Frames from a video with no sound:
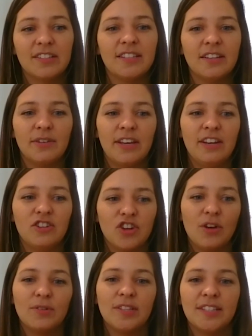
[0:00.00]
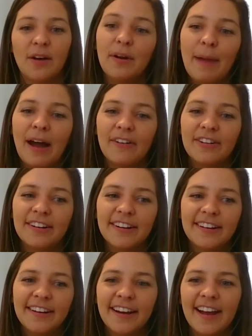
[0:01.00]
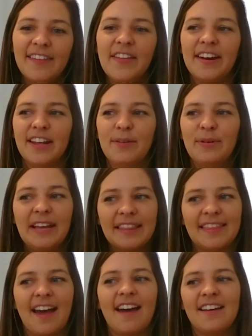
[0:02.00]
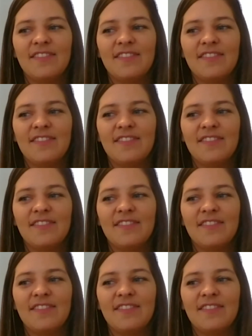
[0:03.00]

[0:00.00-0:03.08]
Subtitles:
And so he chose his own amount and then he would get that.